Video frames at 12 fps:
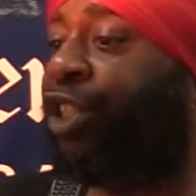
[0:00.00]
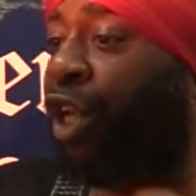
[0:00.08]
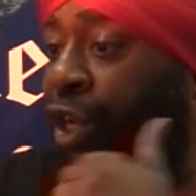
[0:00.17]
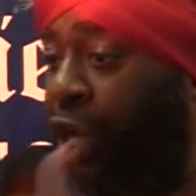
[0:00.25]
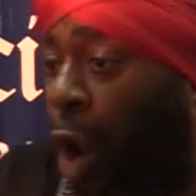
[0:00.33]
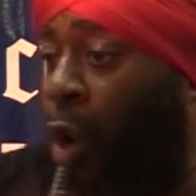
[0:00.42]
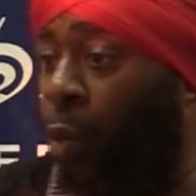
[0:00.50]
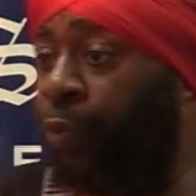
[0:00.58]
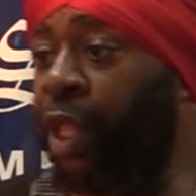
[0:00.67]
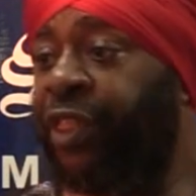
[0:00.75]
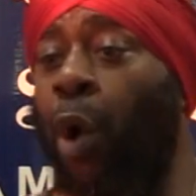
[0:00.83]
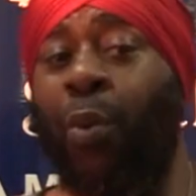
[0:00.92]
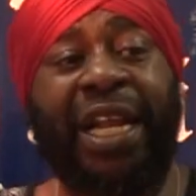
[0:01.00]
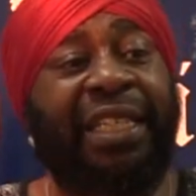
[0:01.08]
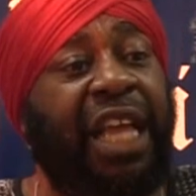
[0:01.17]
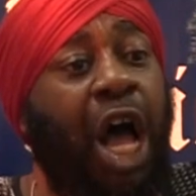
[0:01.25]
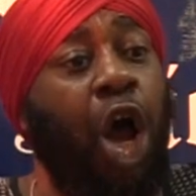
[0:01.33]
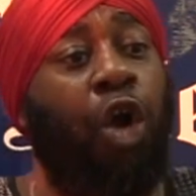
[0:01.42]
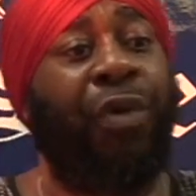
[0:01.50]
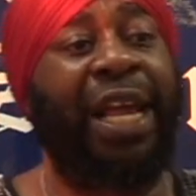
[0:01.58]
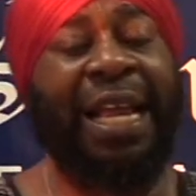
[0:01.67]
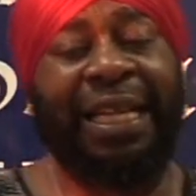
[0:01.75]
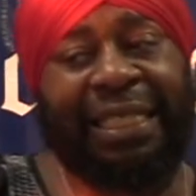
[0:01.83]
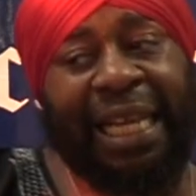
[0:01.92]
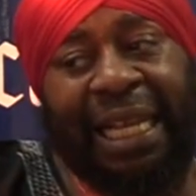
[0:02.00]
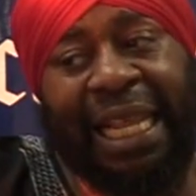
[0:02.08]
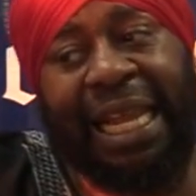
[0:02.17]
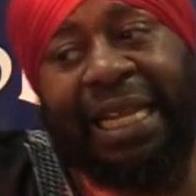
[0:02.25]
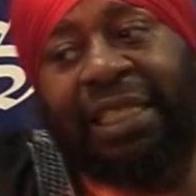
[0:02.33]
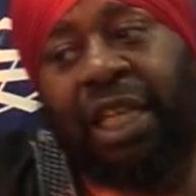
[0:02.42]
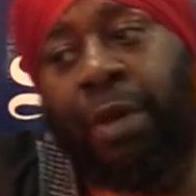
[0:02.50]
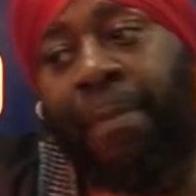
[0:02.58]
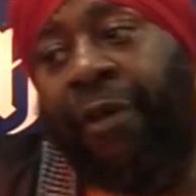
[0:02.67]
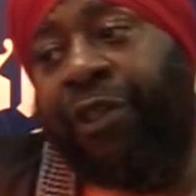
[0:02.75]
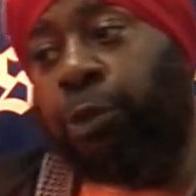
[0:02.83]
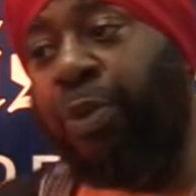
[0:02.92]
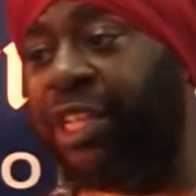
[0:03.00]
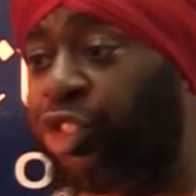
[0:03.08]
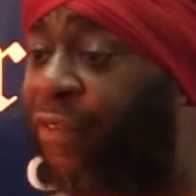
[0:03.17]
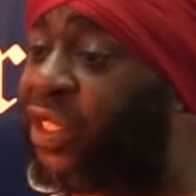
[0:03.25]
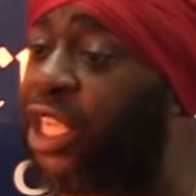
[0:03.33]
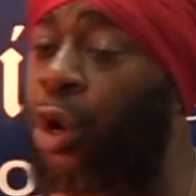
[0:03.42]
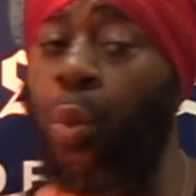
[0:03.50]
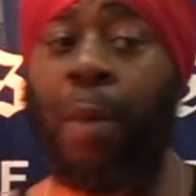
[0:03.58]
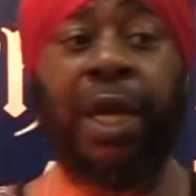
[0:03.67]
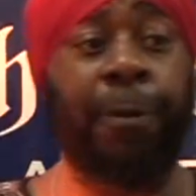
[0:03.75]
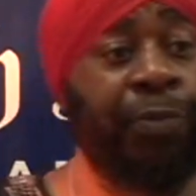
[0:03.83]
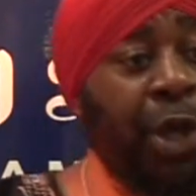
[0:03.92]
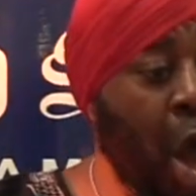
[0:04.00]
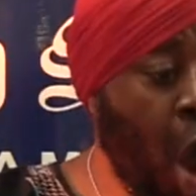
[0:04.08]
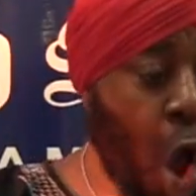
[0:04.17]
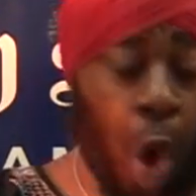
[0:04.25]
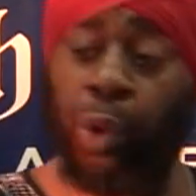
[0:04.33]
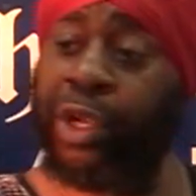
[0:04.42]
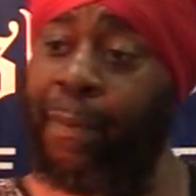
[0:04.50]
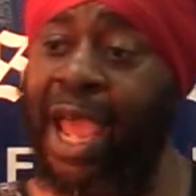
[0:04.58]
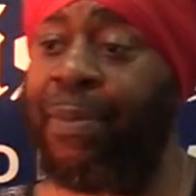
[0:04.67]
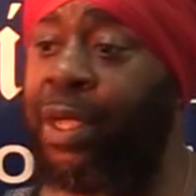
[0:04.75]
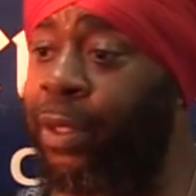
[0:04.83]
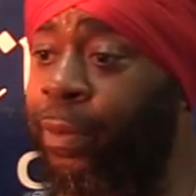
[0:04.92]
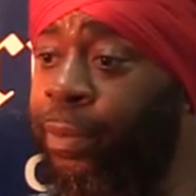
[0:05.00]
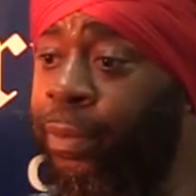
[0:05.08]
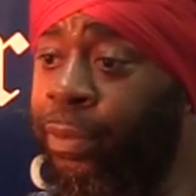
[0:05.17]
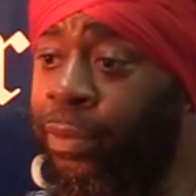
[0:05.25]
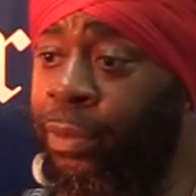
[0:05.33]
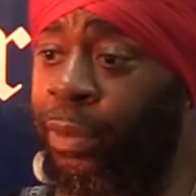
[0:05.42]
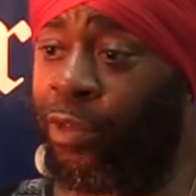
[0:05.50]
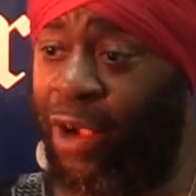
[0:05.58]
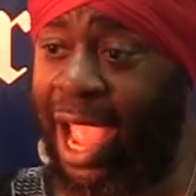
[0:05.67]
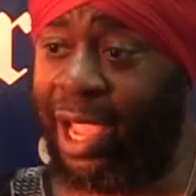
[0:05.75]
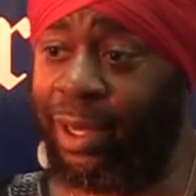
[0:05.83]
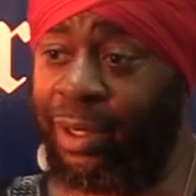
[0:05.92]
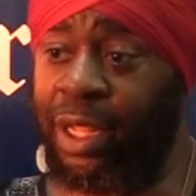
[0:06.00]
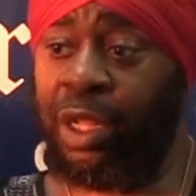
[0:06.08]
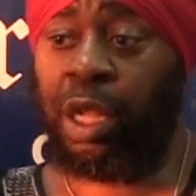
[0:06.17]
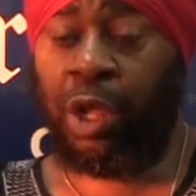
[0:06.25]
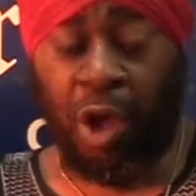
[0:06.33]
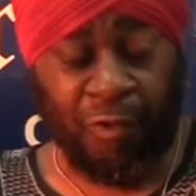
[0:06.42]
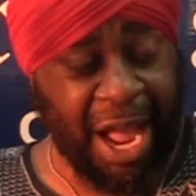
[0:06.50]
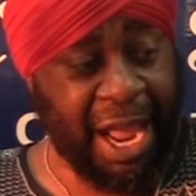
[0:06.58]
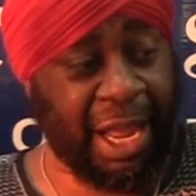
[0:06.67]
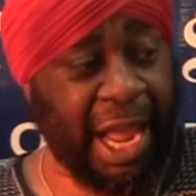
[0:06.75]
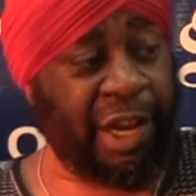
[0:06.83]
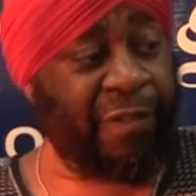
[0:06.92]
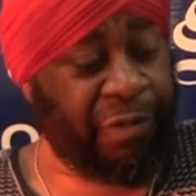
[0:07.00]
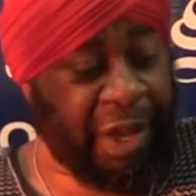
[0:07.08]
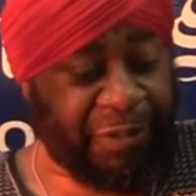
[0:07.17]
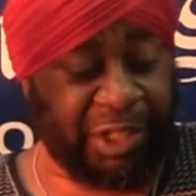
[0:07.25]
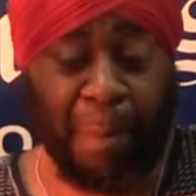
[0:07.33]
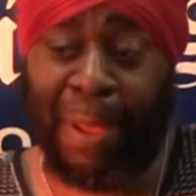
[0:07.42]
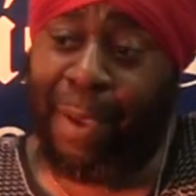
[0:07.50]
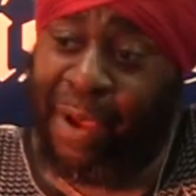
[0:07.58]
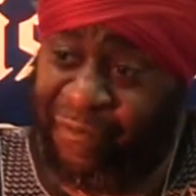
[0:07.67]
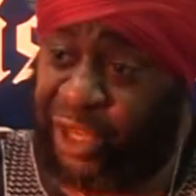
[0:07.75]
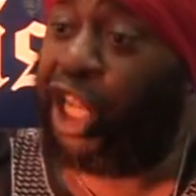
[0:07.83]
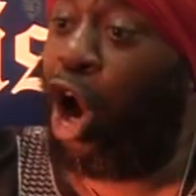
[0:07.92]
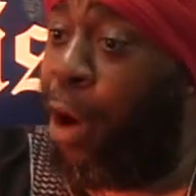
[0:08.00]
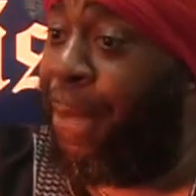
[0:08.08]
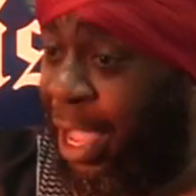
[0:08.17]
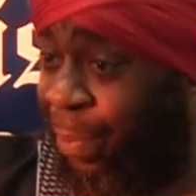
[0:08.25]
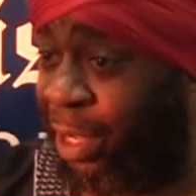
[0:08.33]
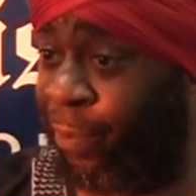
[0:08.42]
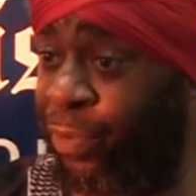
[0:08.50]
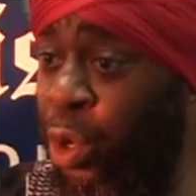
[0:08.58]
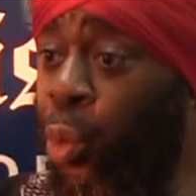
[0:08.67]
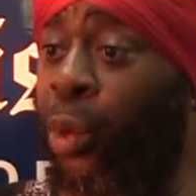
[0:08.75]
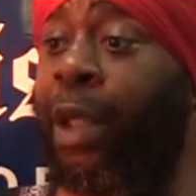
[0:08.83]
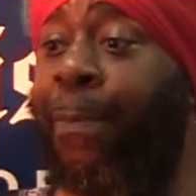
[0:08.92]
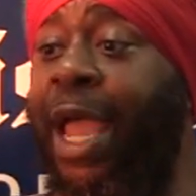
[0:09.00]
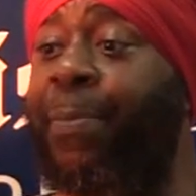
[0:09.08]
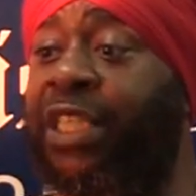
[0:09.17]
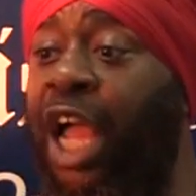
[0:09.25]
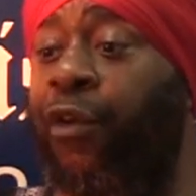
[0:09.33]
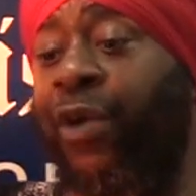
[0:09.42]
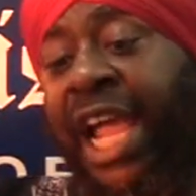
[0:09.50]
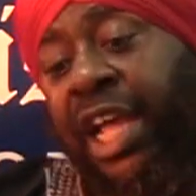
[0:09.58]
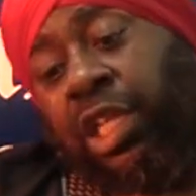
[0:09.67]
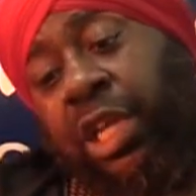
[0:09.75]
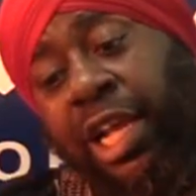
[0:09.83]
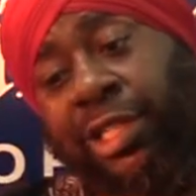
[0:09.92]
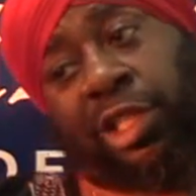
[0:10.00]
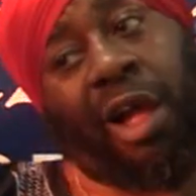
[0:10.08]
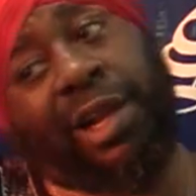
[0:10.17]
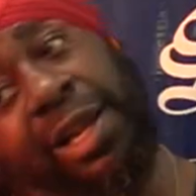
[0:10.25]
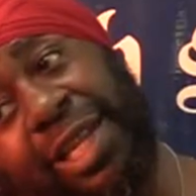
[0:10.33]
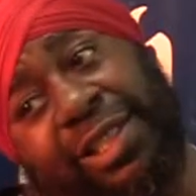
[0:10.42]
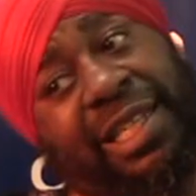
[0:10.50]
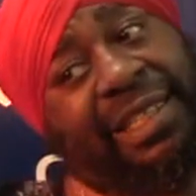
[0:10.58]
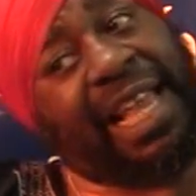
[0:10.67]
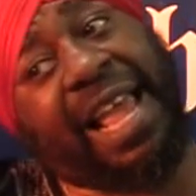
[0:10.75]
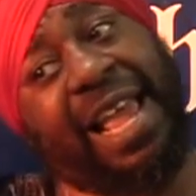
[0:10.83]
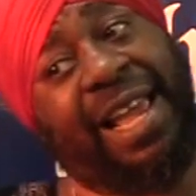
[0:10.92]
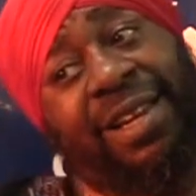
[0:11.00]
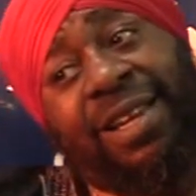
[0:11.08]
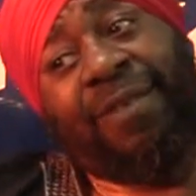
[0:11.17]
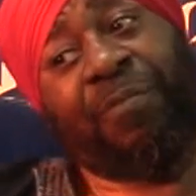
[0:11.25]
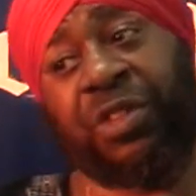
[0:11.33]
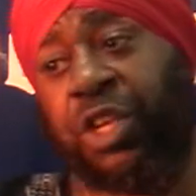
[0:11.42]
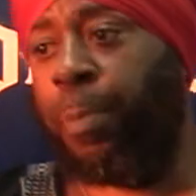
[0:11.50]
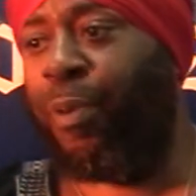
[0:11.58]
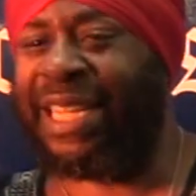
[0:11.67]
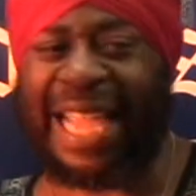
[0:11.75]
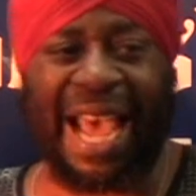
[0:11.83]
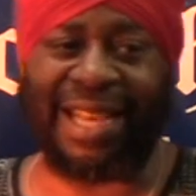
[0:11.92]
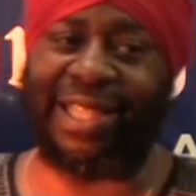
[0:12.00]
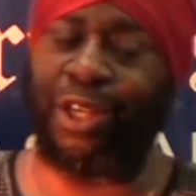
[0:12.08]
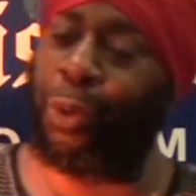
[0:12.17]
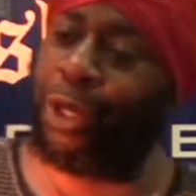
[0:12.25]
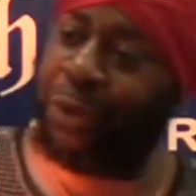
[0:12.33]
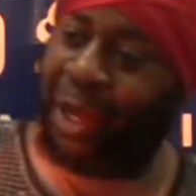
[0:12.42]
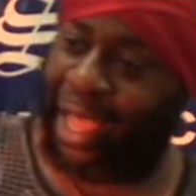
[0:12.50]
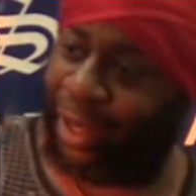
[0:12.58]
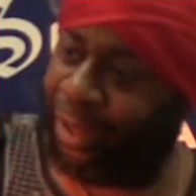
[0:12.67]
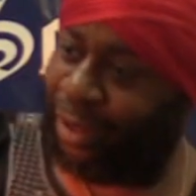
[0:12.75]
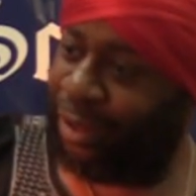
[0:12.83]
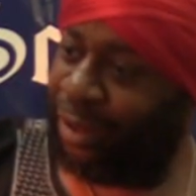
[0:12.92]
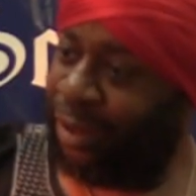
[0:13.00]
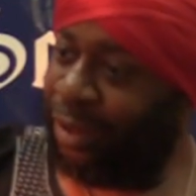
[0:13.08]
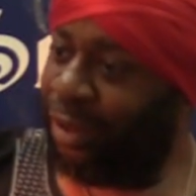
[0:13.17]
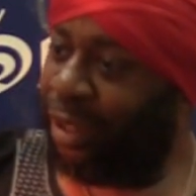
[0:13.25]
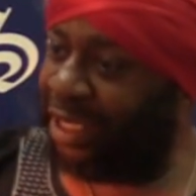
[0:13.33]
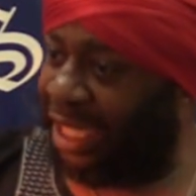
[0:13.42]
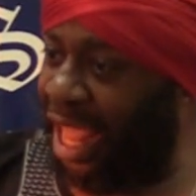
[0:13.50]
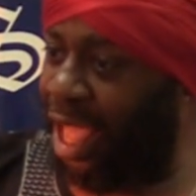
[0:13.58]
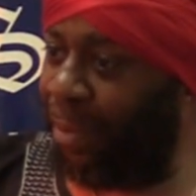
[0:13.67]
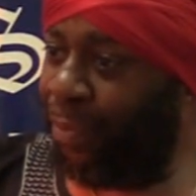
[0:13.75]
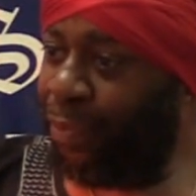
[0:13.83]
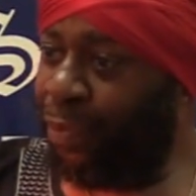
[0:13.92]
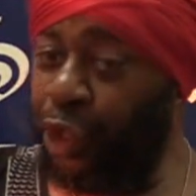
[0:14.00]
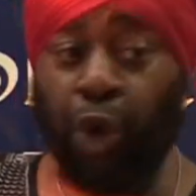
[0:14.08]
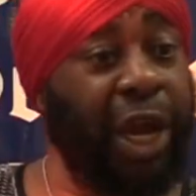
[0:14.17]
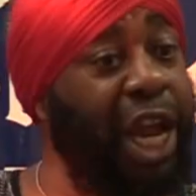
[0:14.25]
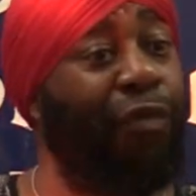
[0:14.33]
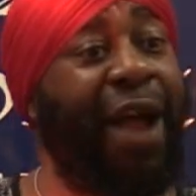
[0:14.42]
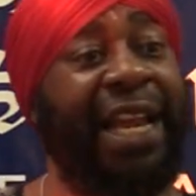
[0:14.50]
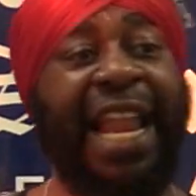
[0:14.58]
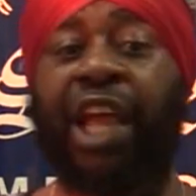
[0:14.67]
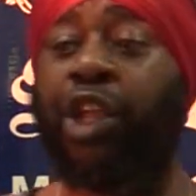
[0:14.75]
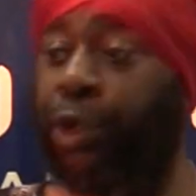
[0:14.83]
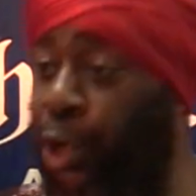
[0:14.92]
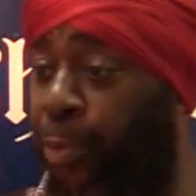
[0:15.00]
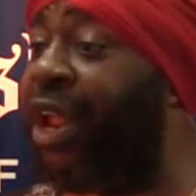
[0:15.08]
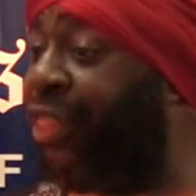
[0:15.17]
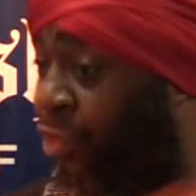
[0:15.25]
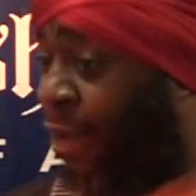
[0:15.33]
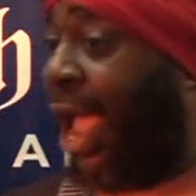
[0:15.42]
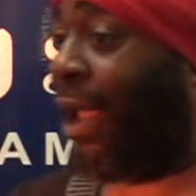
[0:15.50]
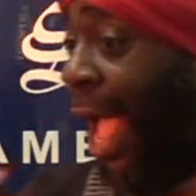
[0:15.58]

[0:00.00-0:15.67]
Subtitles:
to know that when it's hungry, to lean to the mother's breast. You ever seen a woman holding a baby, right? Right? And if it's the baby, if it's her baby, when the baby's hungry, it'll start nudging its head to the breast. How does it know to do that? Islam? You in here right now, you're breathing, right?